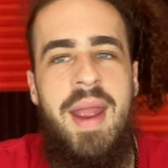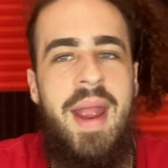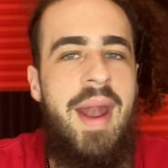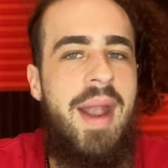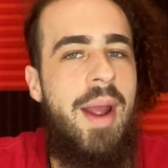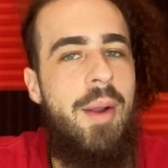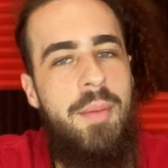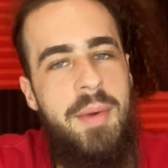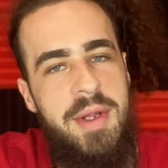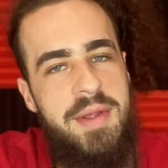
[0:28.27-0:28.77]

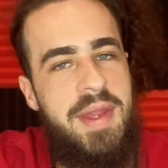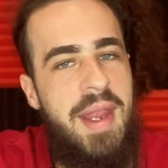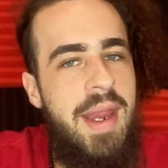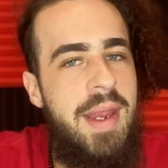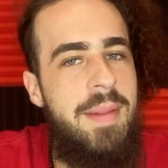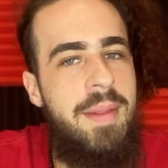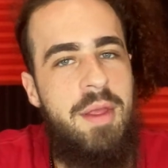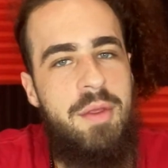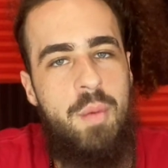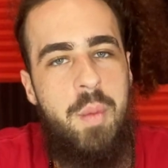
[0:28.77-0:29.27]
and I will tell
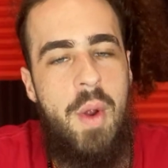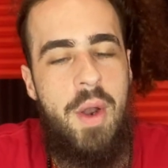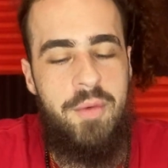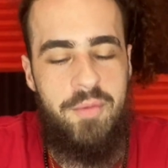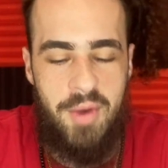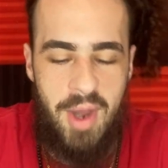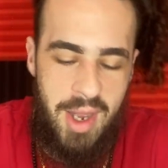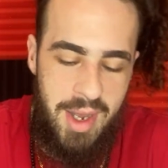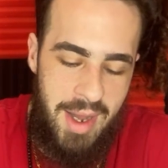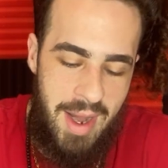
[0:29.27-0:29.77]
you this one
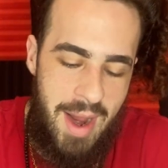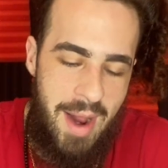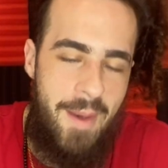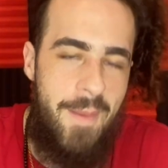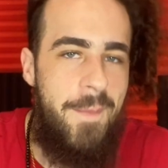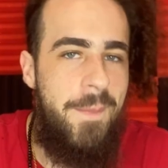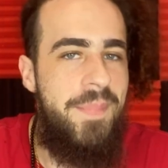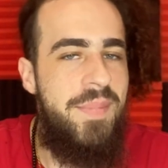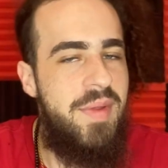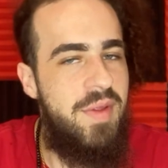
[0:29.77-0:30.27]
right
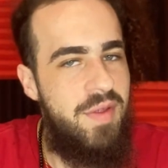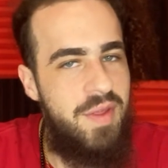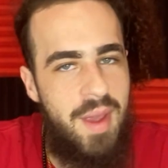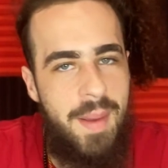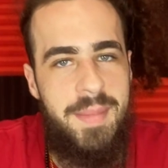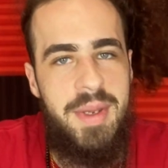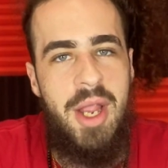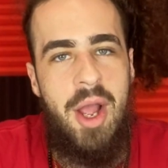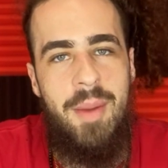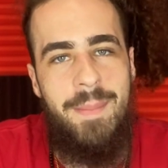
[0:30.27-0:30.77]
now.
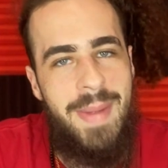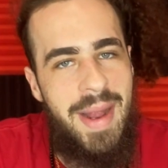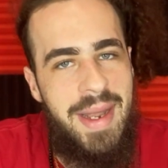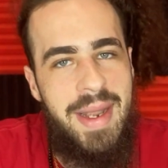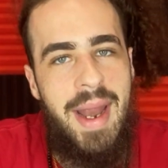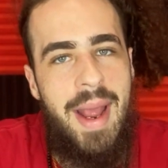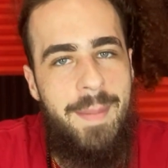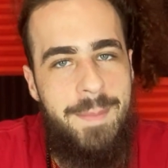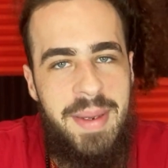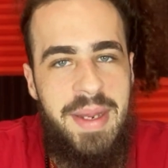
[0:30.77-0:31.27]
Some of y'all
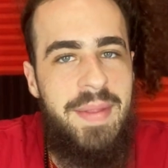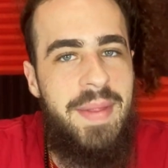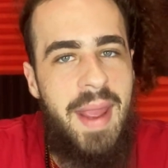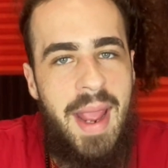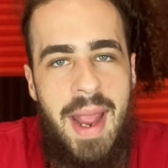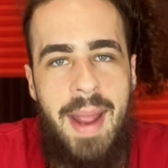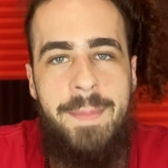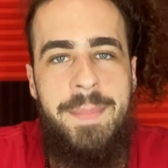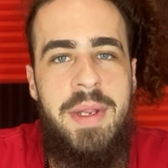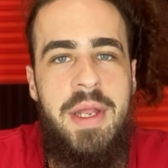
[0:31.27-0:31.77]
might not be the
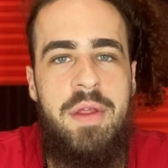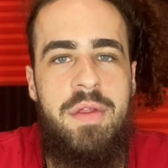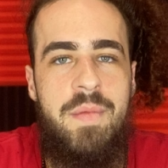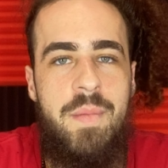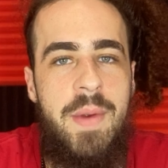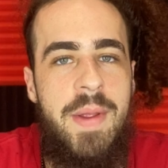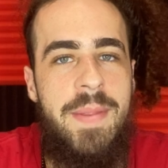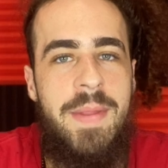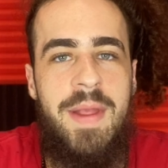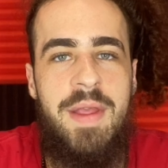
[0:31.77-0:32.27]

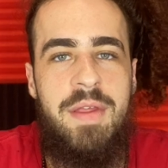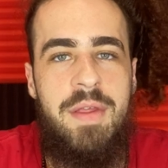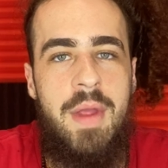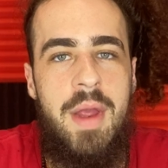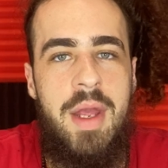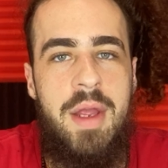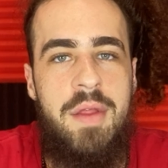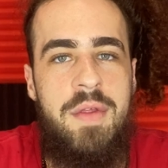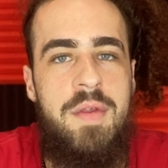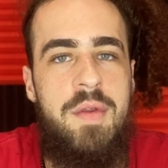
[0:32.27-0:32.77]
happiest with this
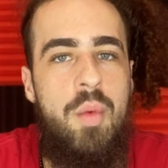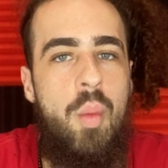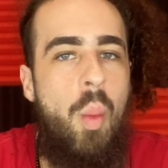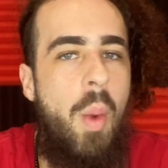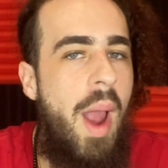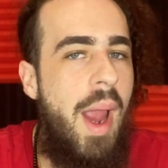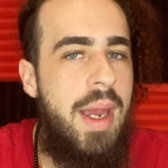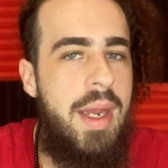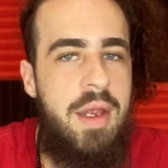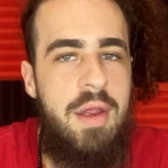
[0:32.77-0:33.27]
list.
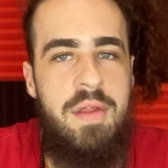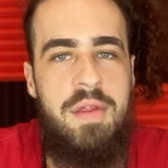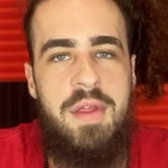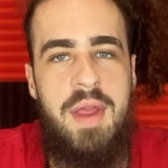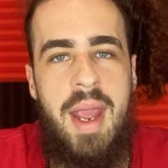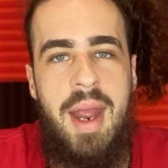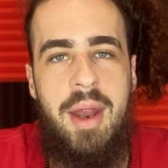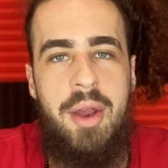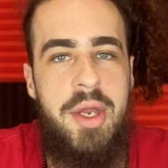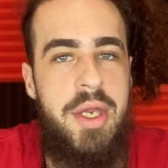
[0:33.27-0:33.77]
Why is
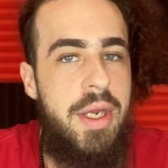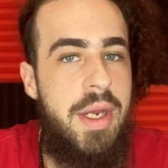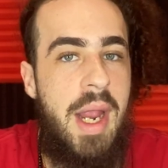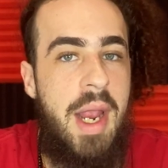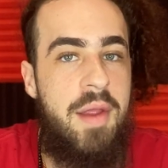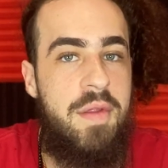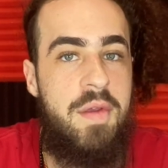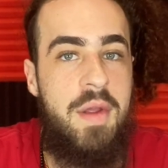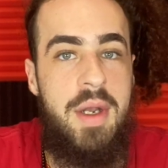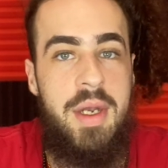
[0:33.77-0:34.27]
that? Are you
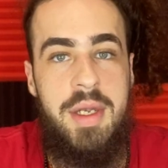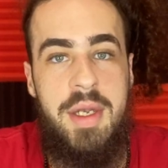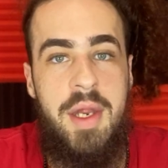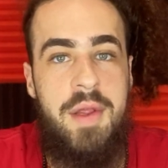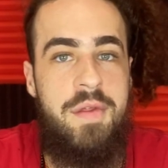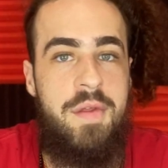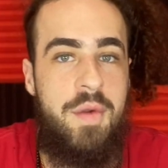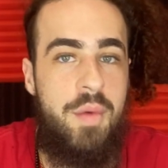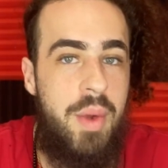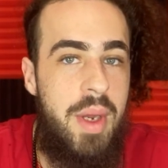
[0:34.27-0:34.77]
guys going to
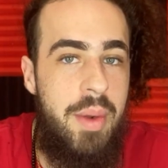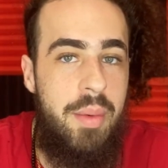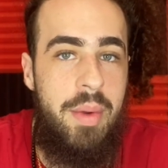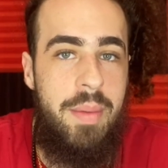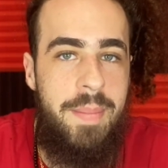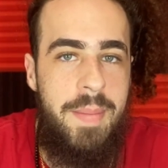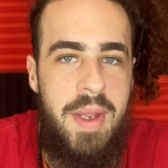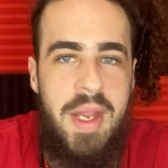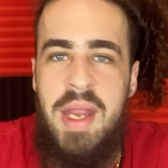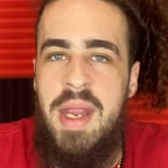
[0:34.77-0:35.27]
disagree
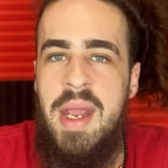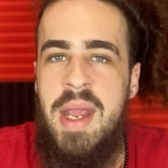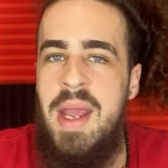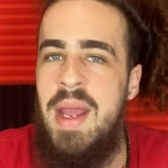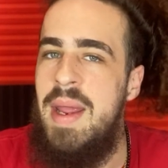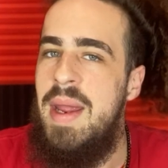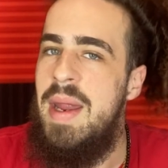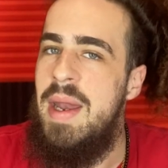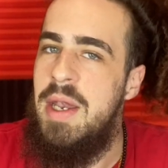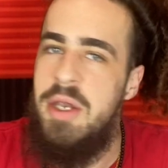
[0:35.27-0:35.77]
with me?
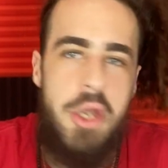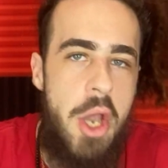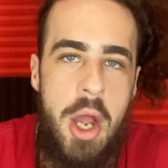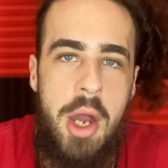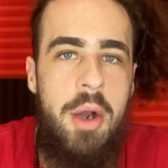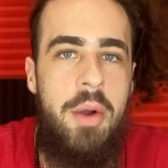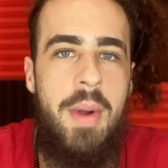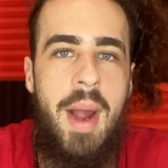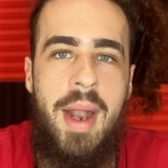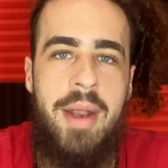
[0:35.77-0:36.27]

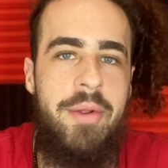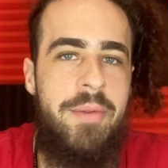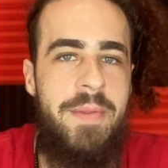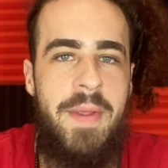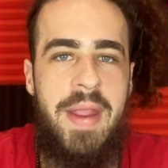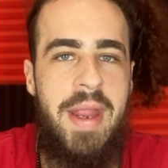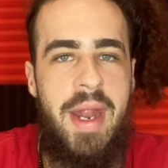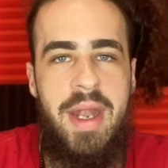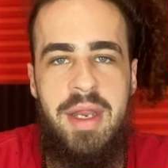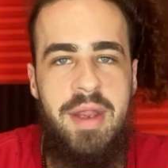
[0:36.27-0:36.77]
No, I don't
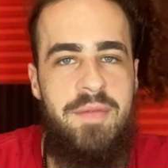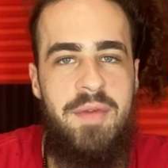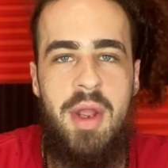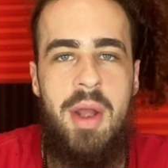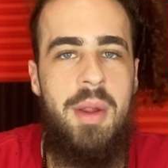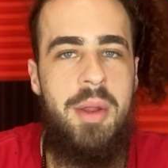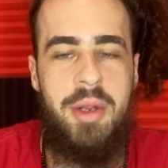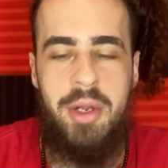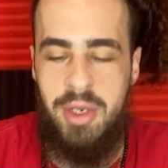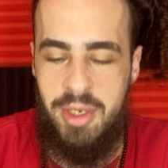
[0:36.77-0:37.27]
think any of
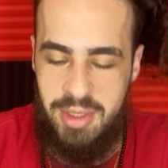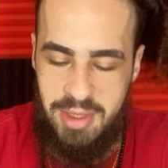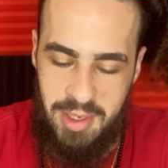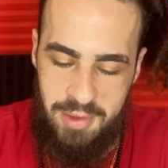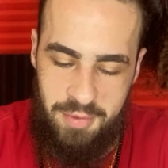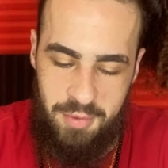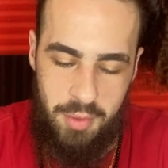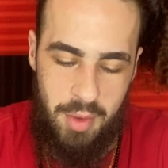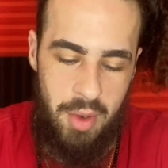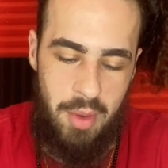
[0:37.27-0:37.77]
y'all are going to
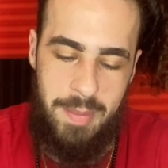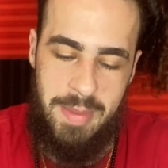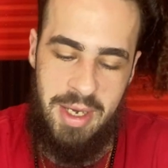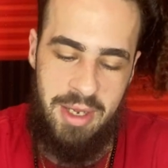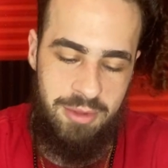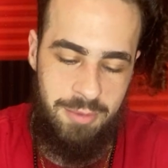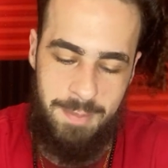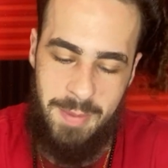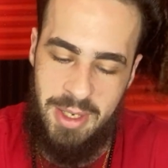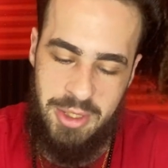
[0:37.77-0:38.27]
disagree with
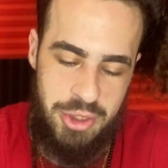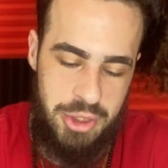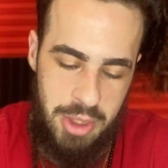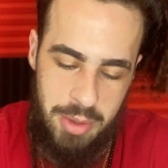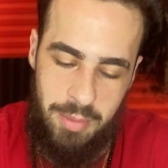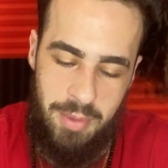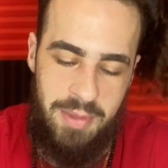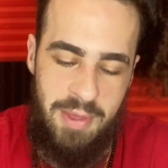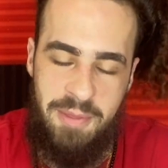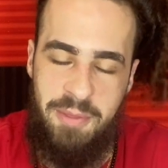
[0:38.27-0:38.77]
me,
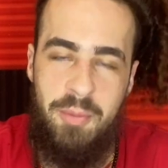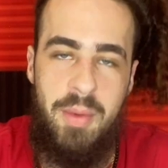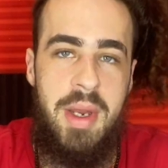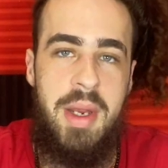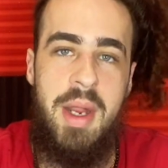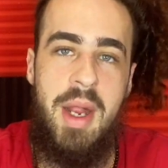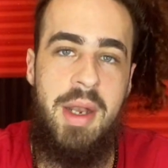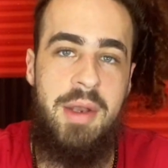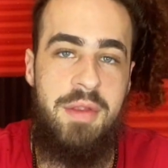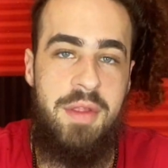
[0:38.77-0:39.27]
especially with the
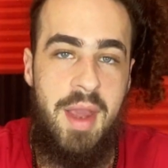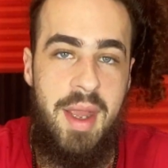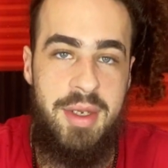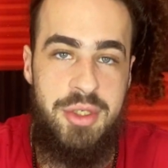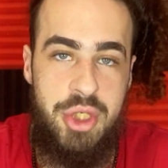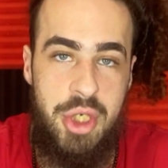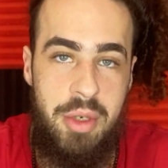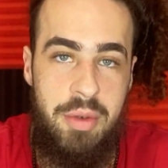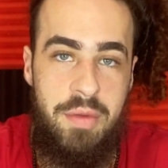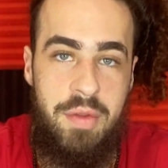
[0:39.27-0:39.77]
three guns I
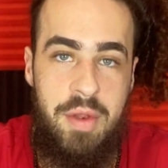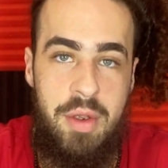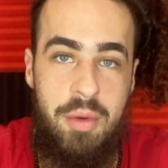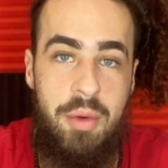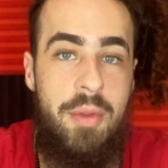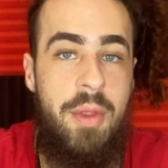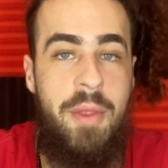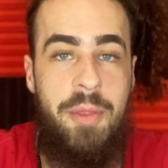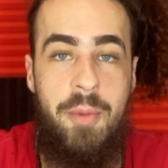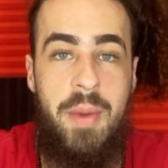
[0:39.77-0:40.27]
chose here
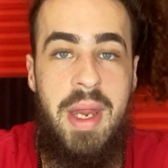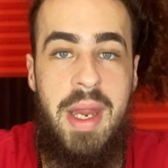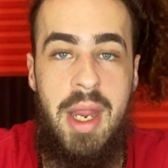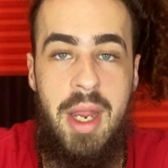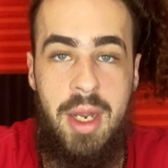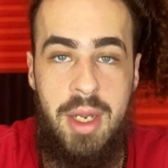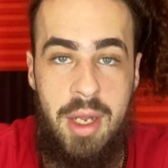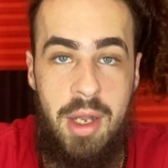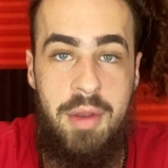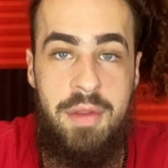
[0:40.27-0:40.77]
or the three
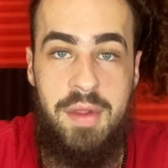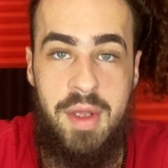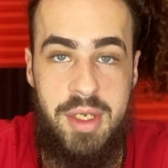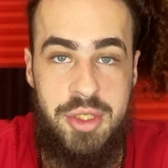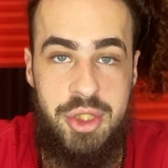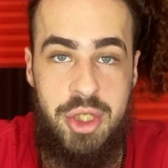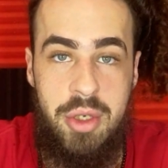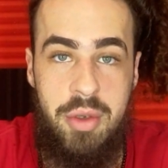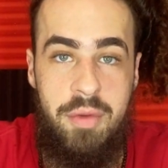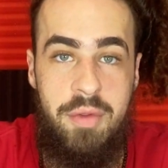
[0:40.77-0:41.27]
handguns
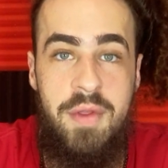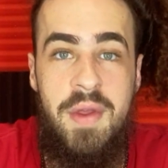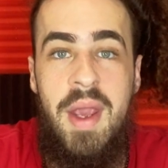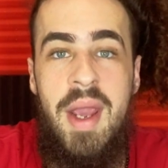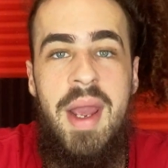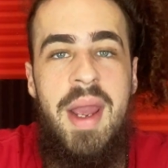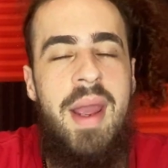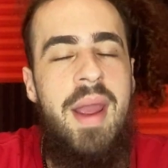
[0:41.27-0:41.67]
I chose.